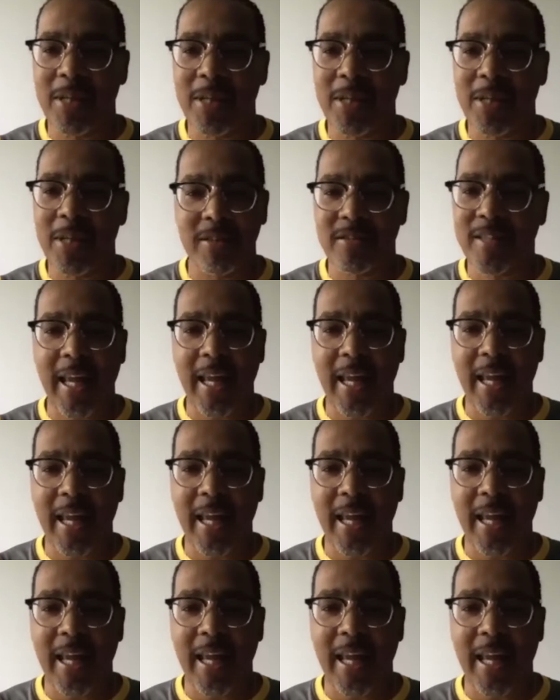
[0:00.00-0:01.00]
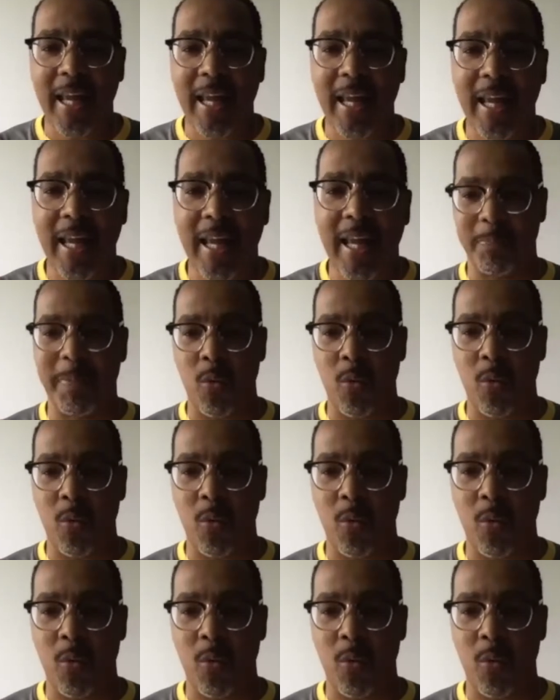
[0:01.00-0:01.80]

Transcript: Satan ain't giving nobody power.